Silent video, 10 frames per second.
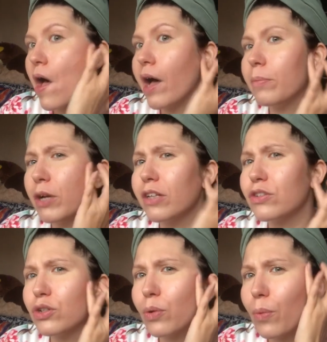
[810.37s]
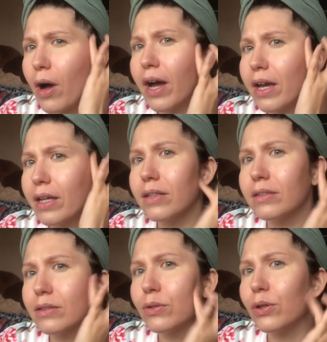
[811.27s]
I'm not sure why
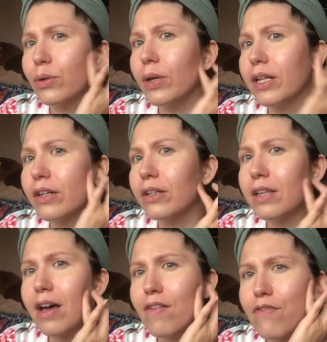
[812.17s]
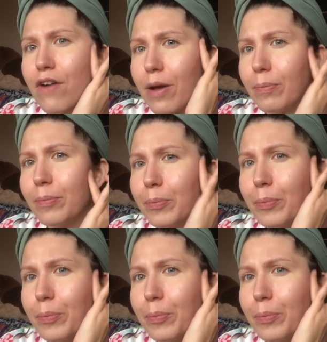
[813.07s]
or who I learned that from,